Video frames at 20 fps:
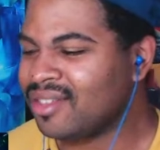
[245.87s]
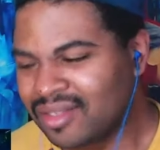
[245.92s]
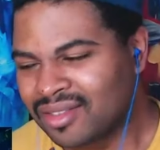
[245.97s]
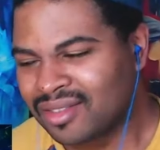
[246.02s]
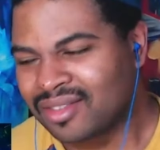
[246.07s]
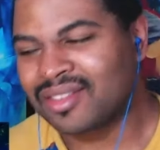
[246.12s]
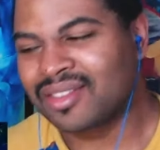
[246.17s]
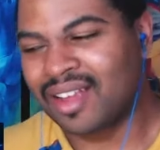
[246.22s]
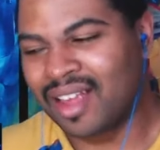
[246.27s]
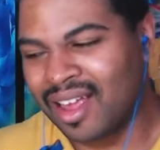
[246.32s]

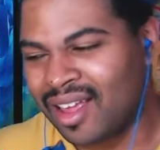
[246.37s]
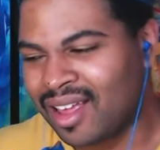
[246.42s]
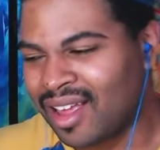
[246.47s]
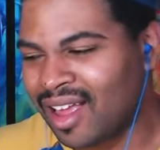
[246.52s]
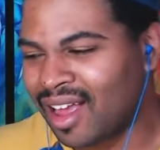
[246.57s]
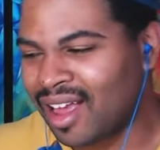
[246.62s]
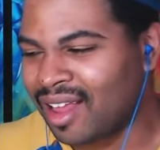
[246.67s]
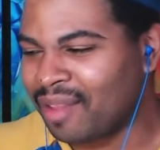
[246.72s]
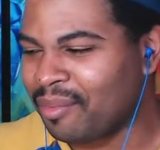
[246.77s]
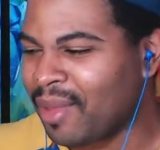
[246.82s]
And got
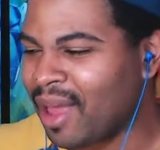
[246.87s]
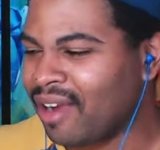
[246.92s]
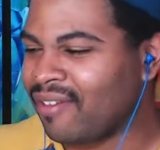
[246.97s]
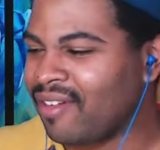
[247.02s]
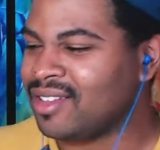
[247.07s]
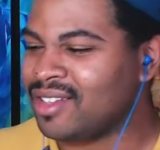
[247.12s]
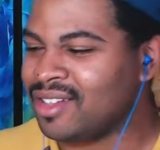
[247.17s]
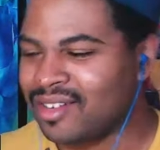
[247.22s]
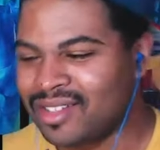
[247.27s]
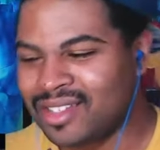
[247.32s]
background
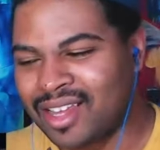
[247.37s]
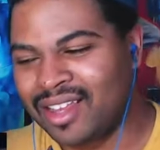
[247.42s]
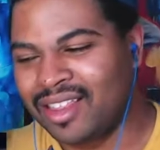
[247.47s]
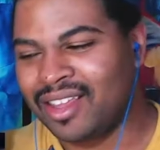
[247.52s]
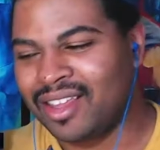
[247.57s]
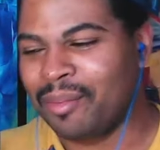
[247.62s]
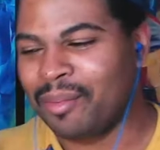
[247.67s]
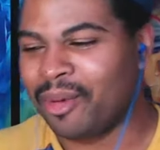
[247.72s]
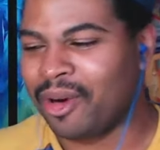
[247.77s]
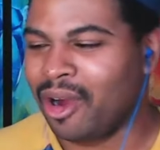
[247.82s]
singers taking the
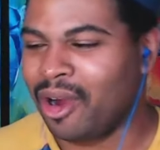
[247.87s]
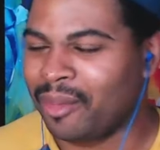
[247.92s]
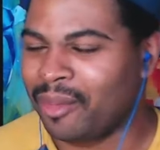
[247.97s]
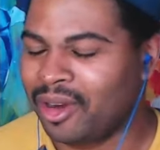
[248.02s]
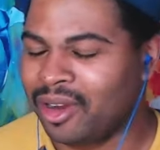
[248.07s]
upper harmony.